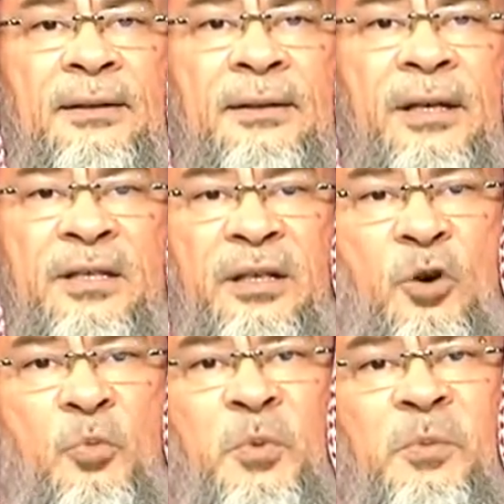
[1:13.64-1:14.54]
It's an
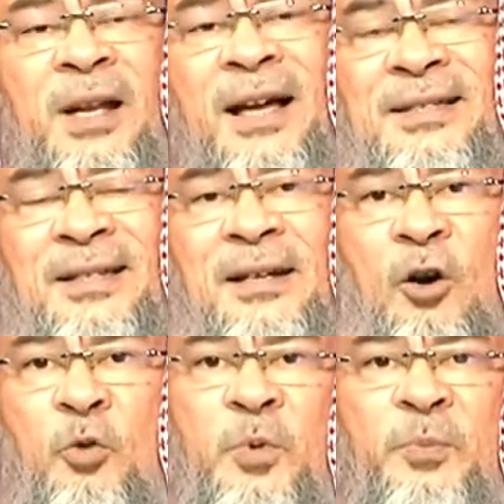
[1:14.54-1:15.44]
open plaza,
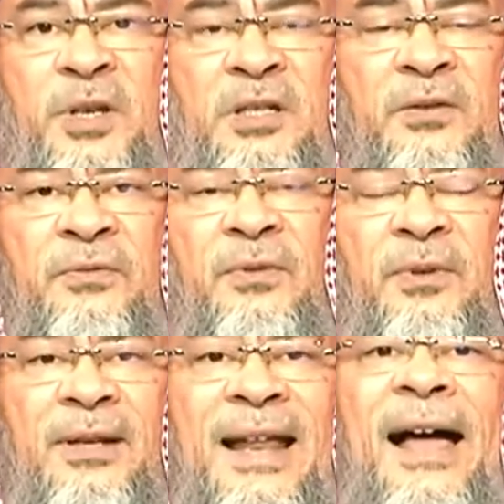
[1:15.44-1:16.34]
open piece of
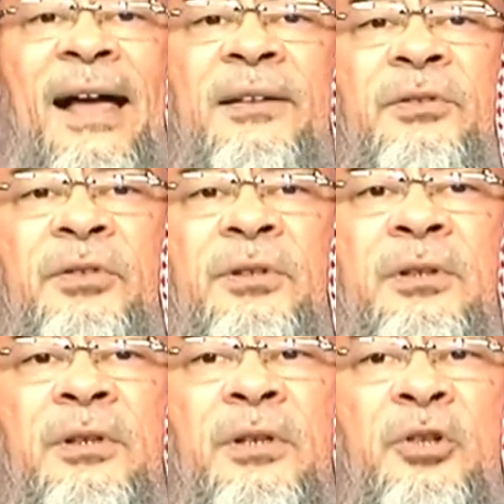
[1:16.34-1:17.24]
land.
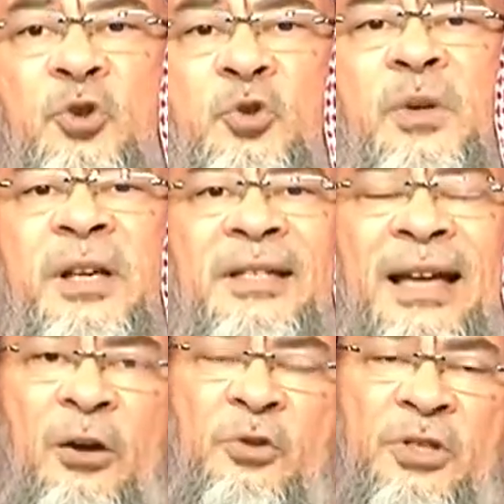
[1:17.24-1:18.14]
Usually it's
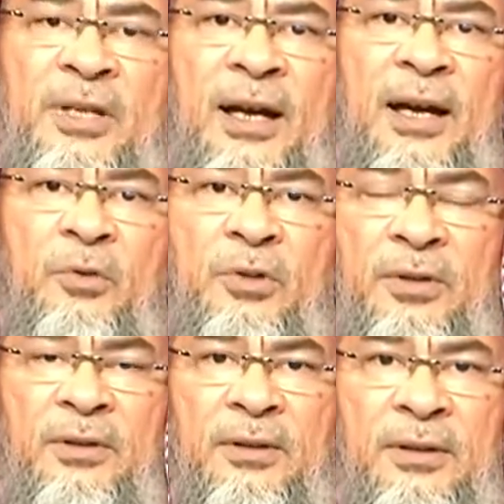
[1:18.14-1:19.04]

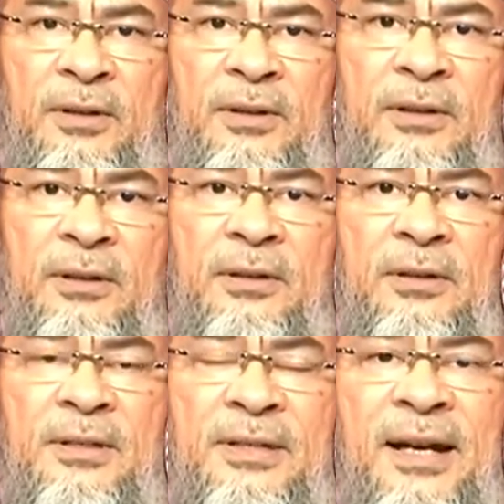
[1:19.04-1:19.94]
outside
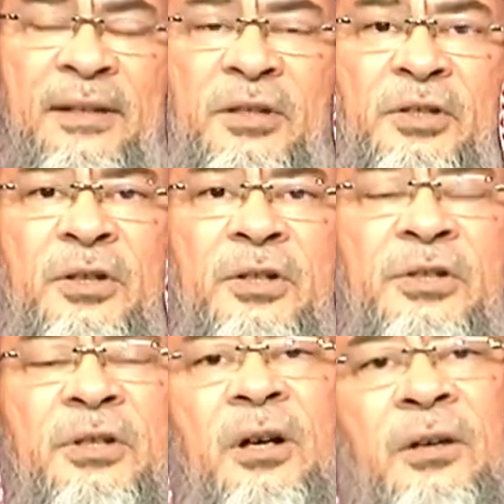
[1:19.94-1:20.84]
the
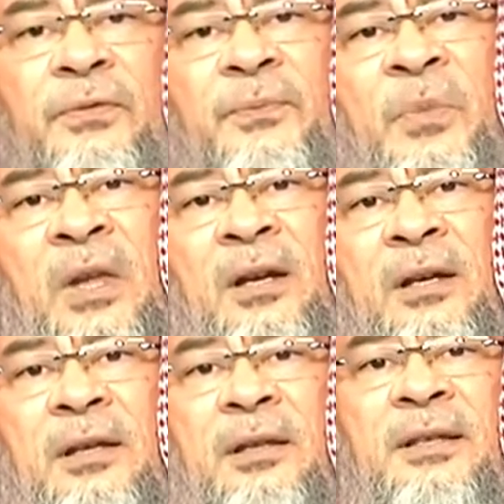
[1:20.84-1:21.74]
skirts of
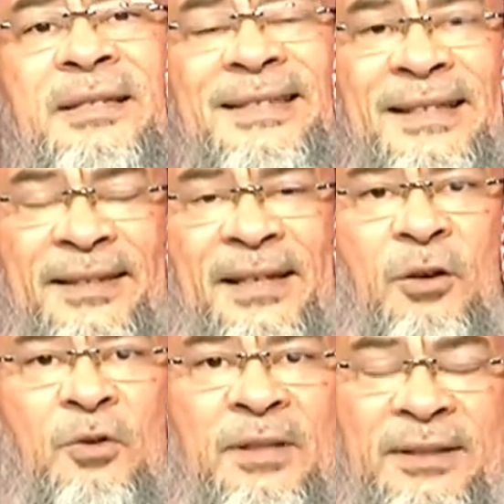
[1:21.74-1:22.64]
the city
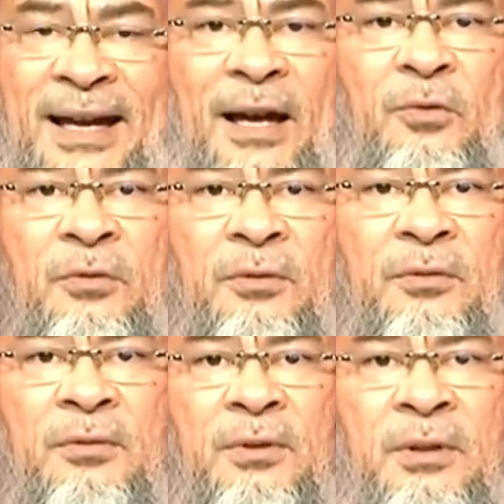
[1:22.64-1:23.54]
or the town.
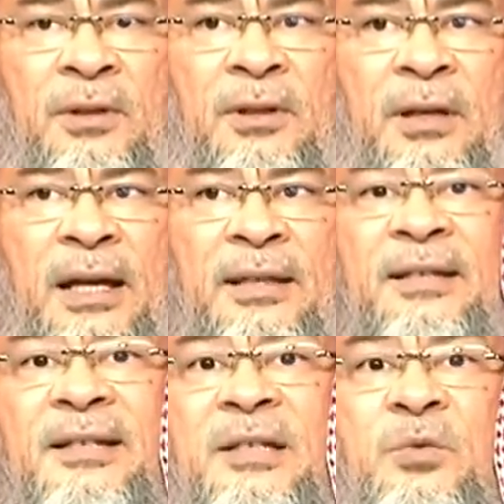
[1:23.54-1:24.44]
And
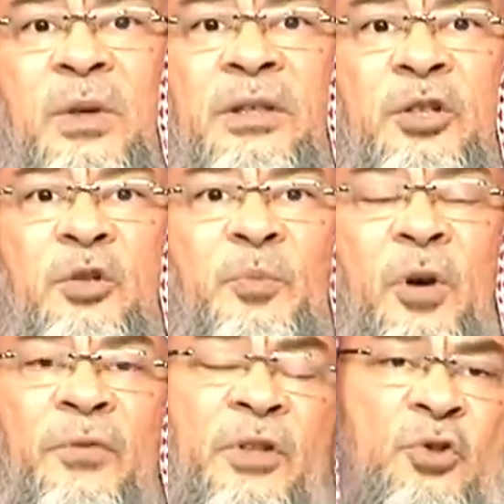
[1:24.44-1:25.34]
this is what the
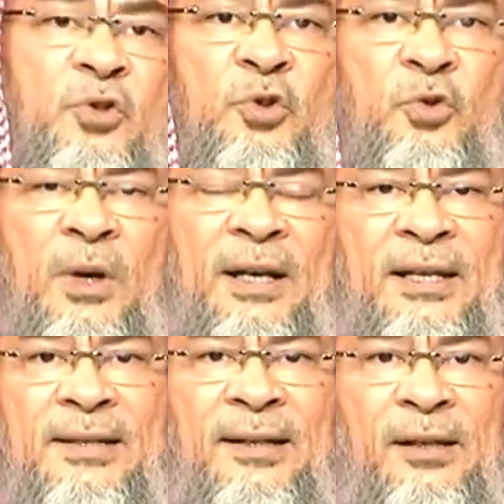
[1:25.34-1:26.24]
Prophet used to do, alayhi
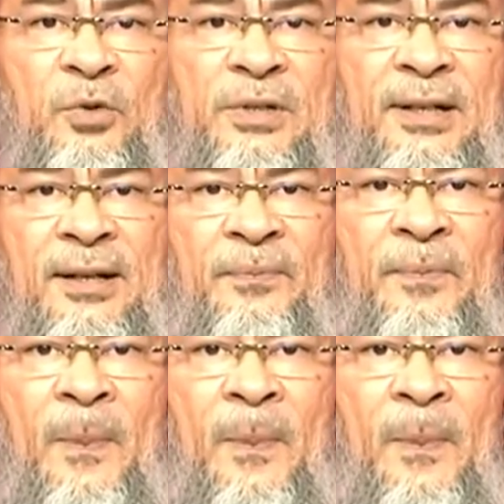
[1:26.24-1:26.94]
salatu wasalam.